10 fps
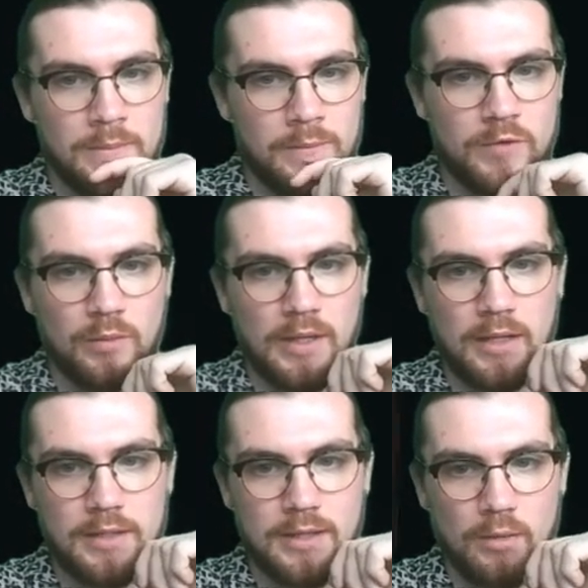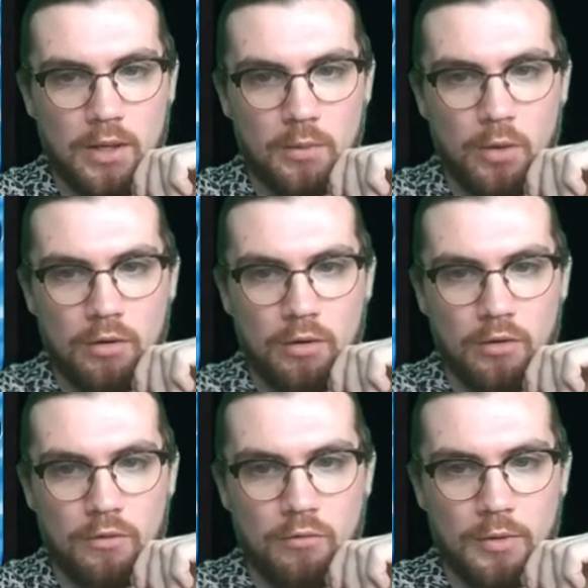So we need to consider whether we want to run
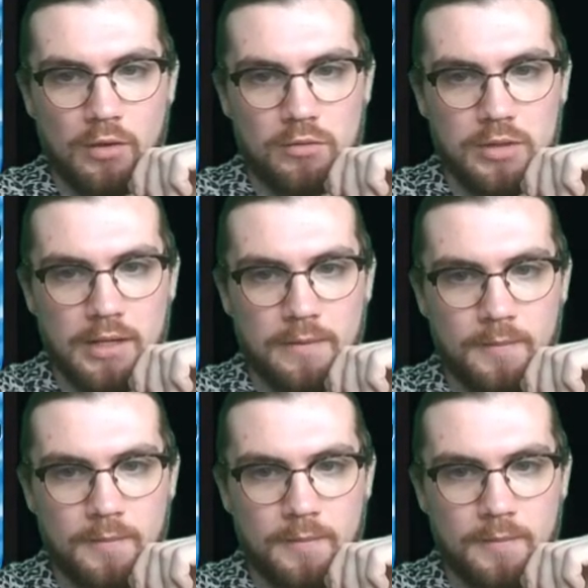the Roaming Ghostlight